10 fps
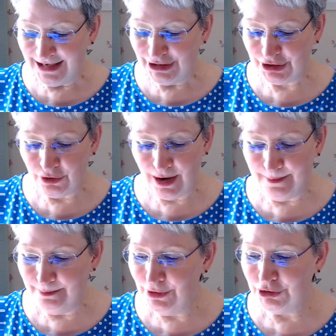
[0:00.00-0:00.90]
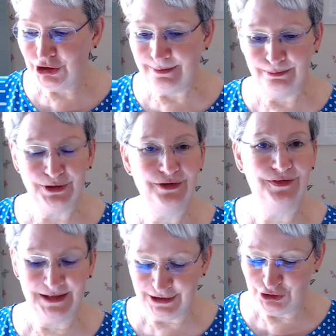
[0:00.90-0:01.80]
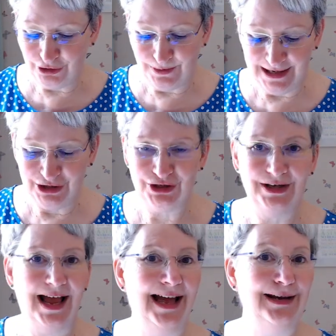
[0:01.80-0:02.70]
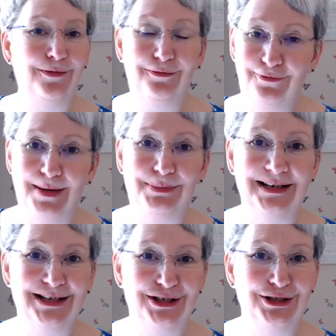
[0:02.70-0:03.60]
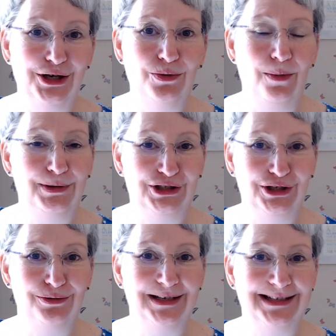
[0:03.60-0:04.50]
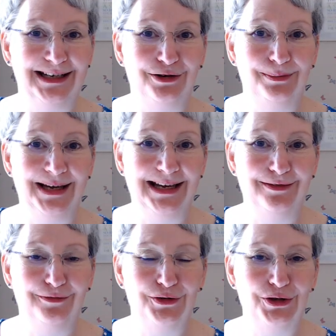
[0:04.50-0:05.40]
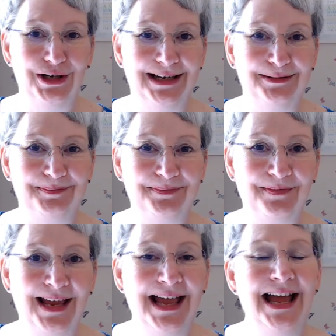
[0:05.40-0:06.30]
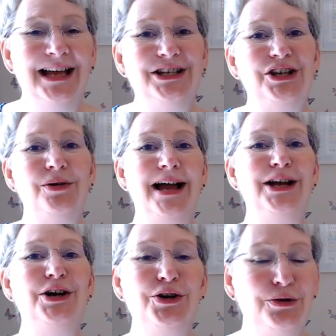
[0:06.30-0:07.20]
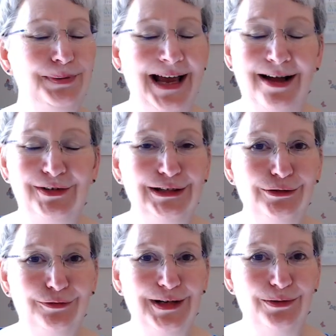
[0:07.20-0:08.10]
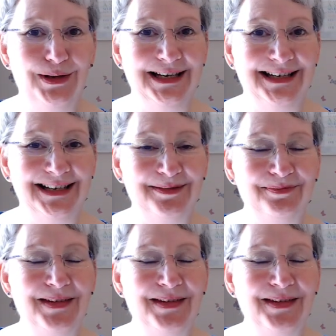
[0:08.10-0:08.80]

So a much improved situation and a fabulous new opportunity coming in for you. So I hope you have a lovely week.